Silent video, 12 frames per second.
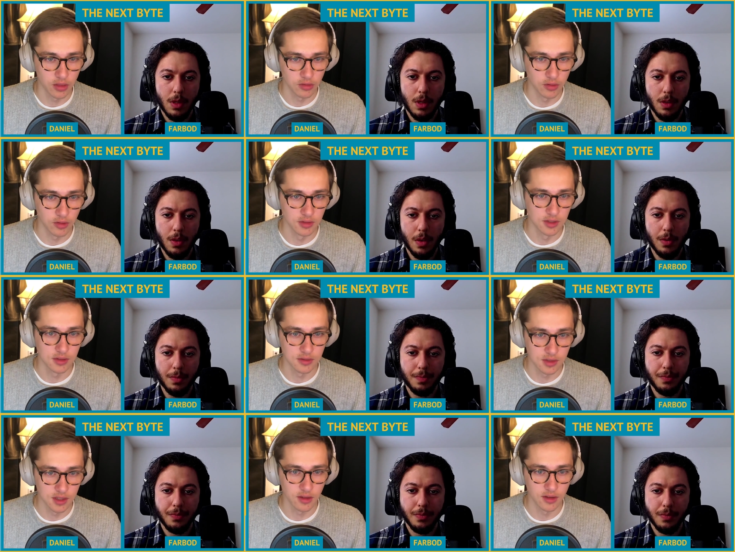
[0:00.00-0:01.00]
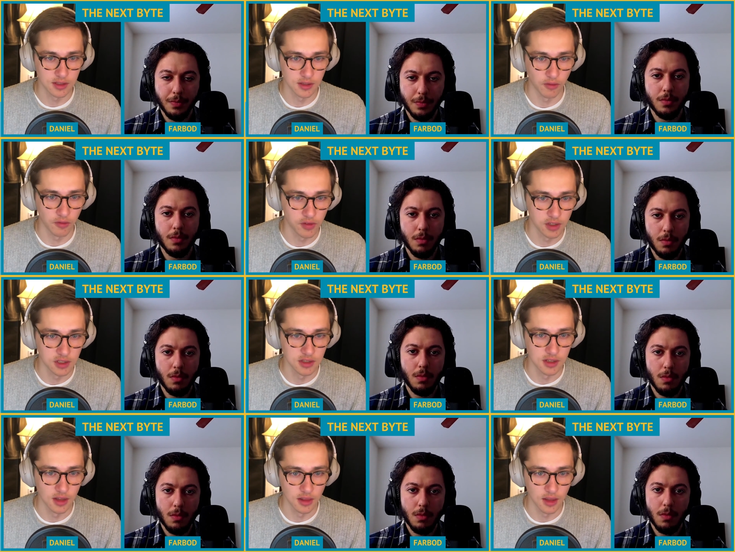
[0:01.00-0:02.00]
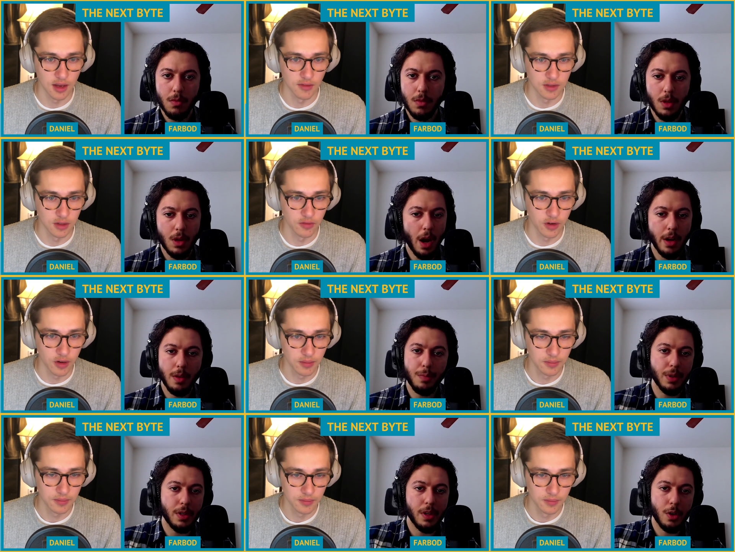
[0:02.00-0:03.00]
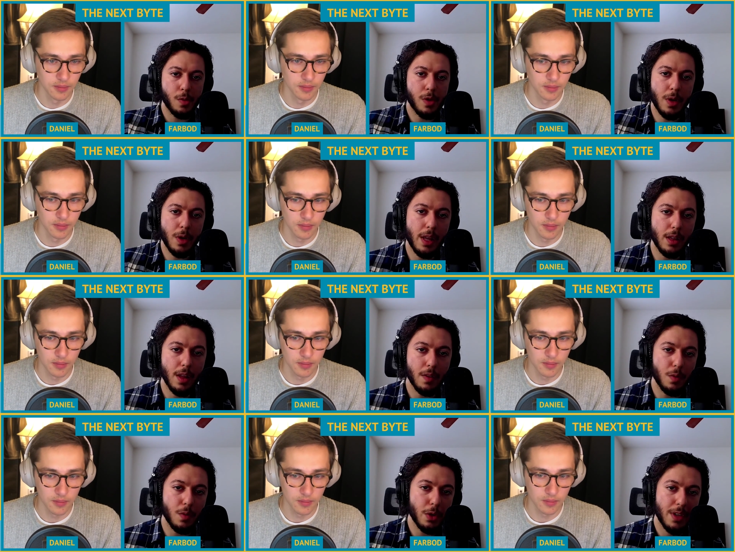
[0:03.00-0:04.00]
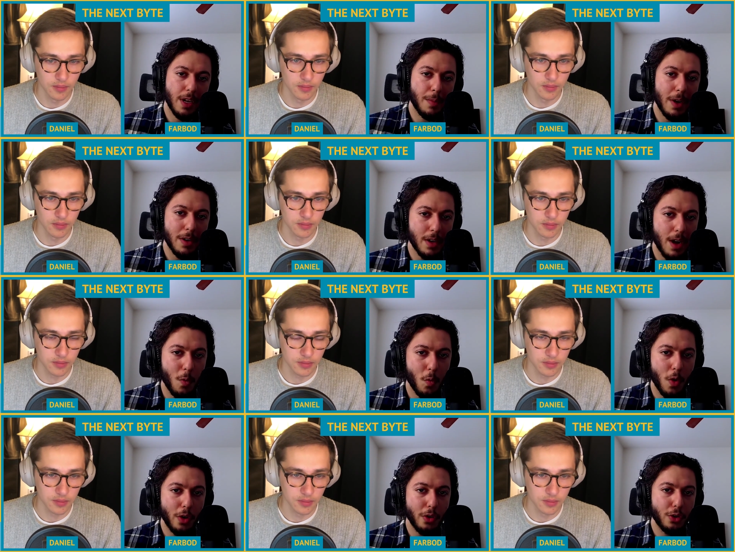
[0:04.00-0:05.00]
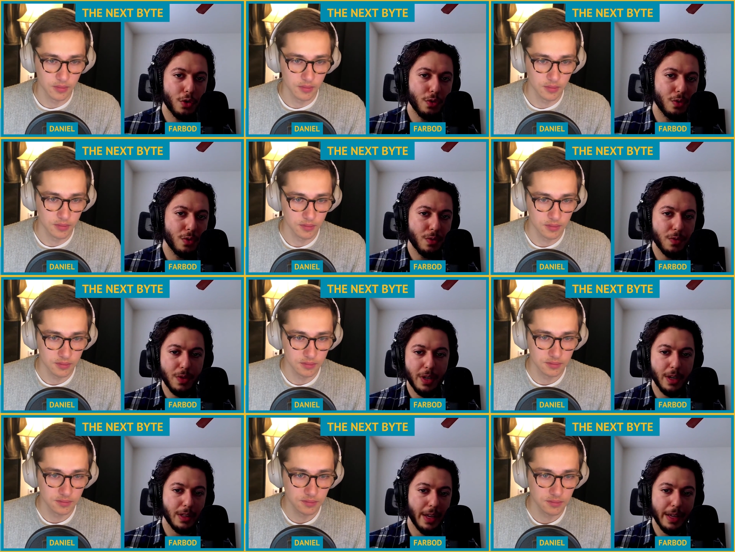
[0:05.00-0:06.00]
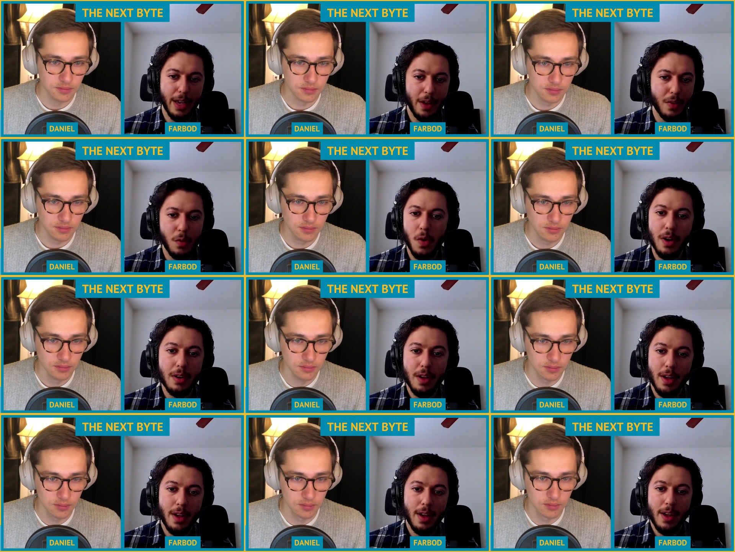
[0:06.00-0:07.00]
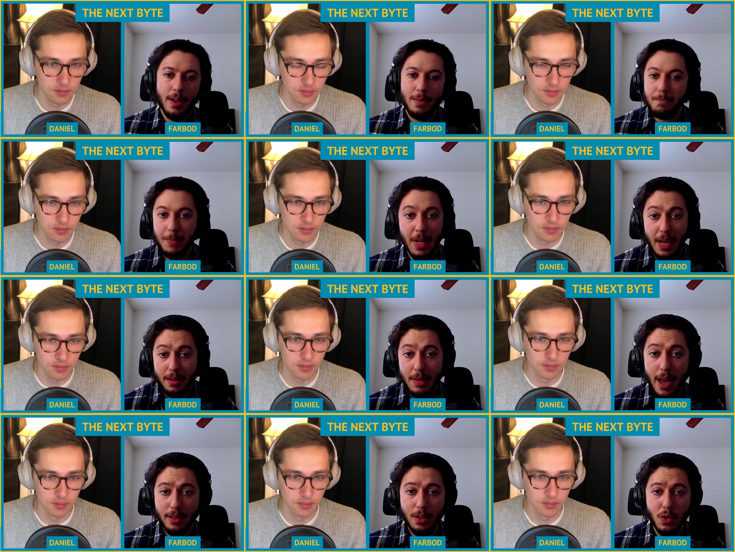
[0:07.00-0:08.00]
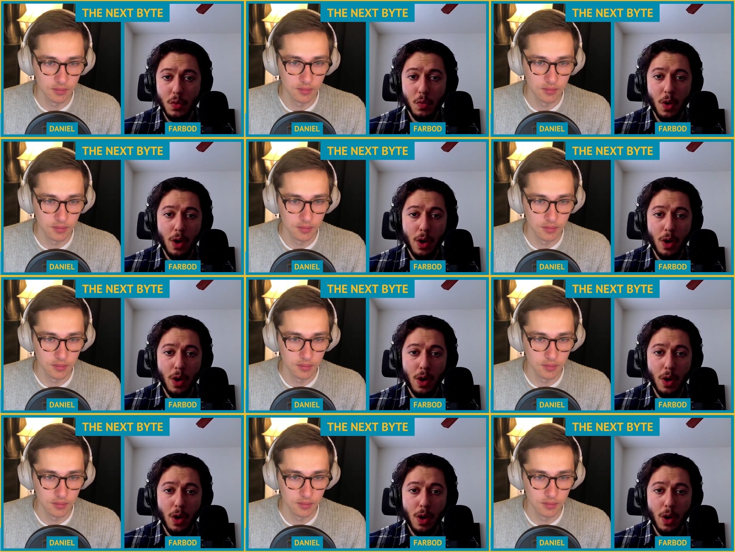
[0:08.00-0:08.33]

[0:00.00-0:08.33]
Speaker 1: through those ceilings of efficiency that they have so far.
Speaker 2: I completely agree with you, and I love what you said about not one shoe fitting like everyone. Yeah, it doesn't